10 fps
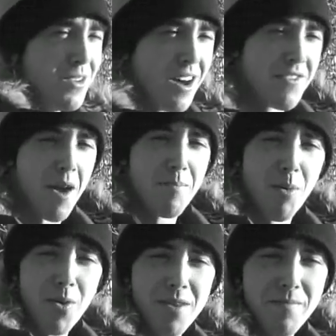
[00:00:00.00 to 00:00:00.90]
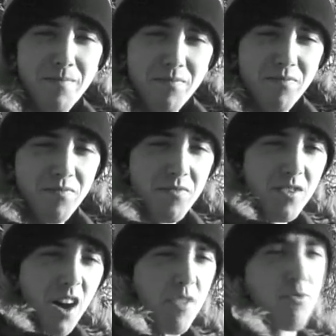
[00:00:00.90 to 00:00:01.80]
At that point,
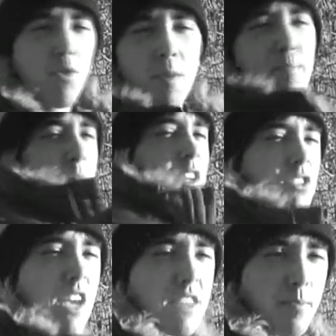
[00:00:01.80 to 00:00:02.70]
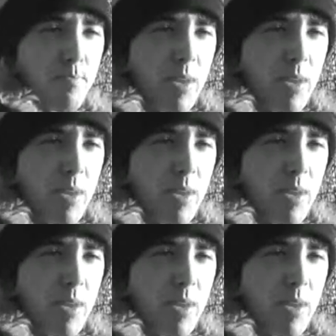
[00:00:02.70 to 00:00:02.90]
I threw the pickles at the